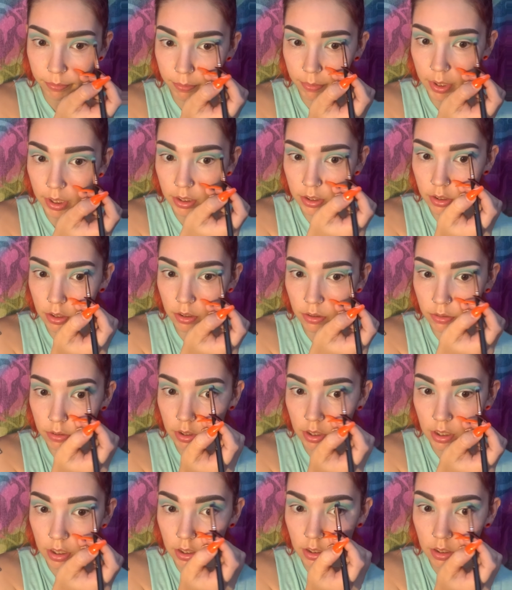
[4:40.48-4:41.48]
makes no
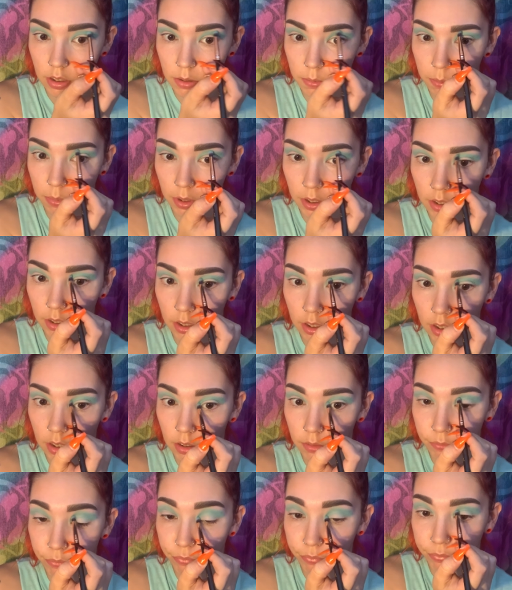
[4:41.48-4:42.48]
sense, but
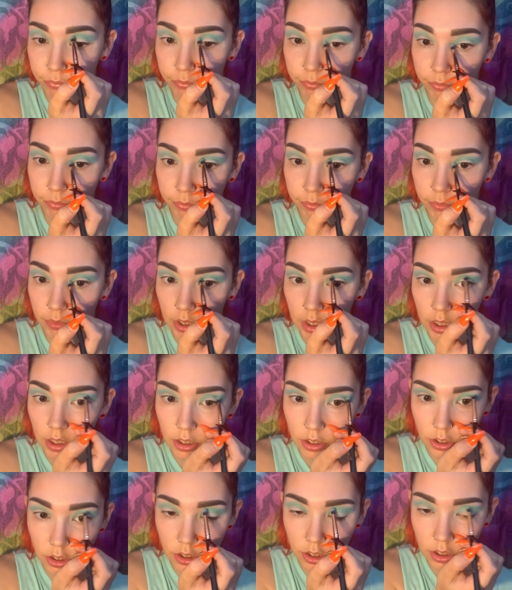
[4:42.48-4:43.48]

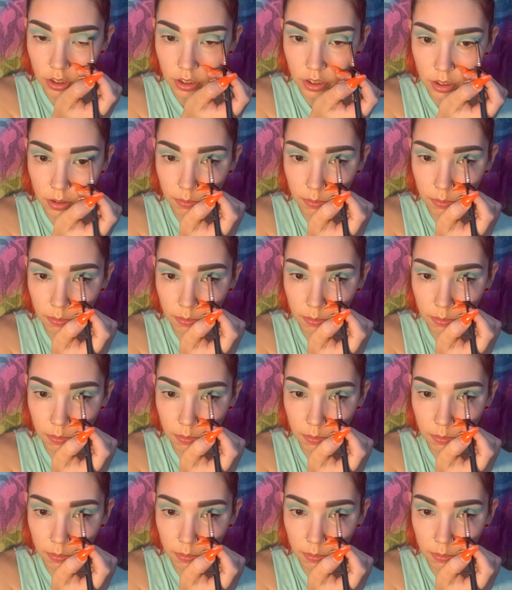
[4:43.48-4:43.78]
that's just